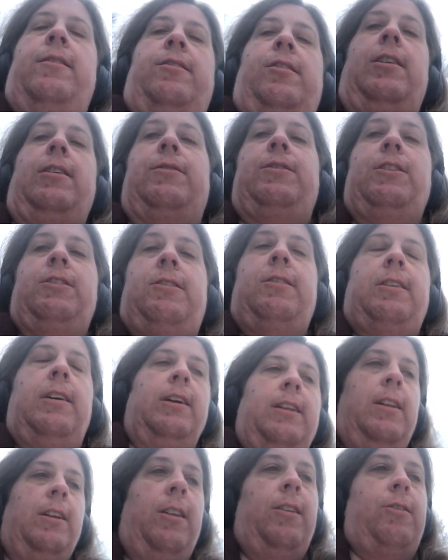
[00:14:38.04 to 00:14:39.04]
is obviously
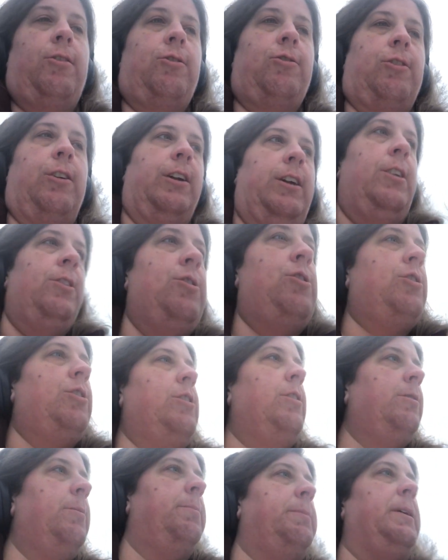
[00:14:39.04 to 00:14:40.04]
a little strange
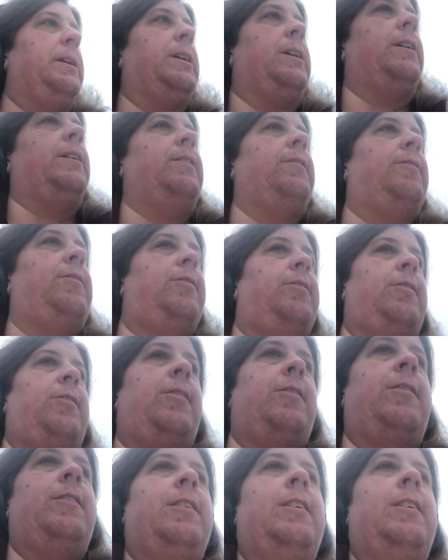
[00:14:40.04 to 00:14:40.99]
because,